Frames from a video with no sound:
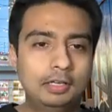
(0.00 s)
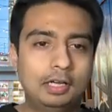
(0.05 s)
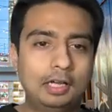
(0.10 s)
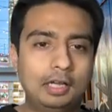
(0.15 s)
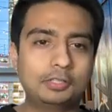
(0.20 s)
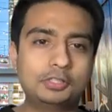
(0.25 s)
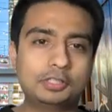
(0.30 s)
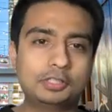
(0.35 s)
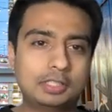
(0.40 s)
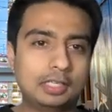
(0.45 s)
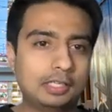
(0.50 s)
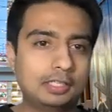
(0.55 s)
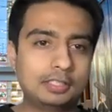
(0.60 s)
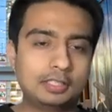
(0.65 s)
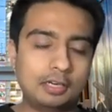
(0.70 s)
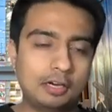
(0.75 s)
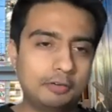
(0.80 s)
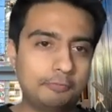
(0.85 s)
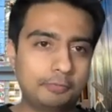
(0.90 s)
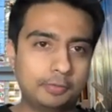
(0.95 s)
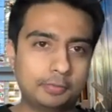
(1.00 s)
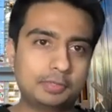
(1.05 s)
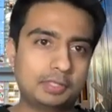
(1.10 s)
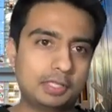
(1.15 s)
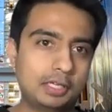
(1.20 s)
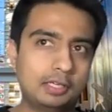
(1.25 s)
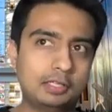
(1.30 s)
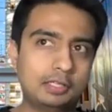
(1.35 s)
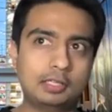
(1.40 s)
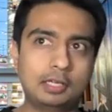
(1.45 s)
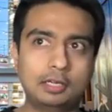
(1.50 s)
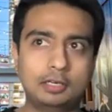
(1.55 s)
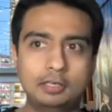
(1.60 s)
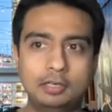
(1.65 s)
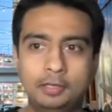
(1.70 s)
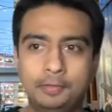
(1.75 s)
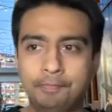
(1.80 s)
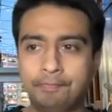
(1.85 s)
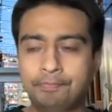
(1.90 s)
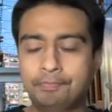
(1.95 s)
I'll just like start from saying that
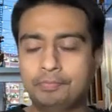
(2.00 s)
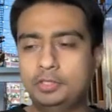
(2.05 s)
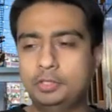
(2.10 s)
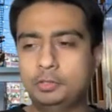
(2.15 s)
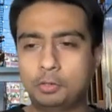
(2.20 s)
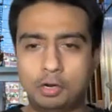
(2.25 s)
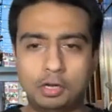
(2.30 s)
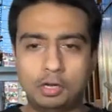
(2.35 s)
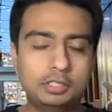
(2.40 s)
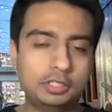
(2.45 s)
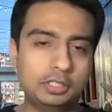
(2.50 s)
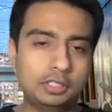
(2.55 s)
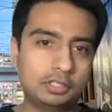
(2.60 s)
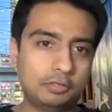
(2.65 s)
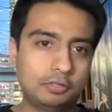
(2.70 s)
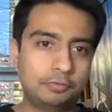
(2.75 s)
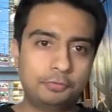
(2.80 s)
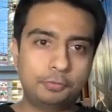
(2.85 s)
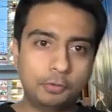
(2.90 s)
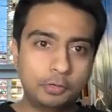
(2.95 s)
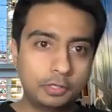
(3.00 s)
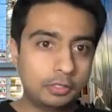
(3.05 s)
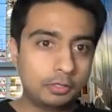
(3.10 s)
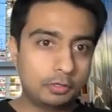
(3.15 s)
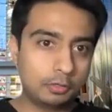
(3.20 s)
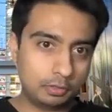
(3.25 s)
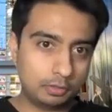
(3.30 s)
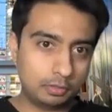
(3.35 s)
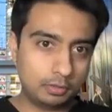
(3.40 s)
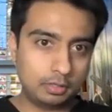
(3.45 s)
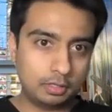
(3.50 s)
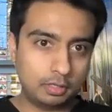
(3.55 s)
neurology is a 4-year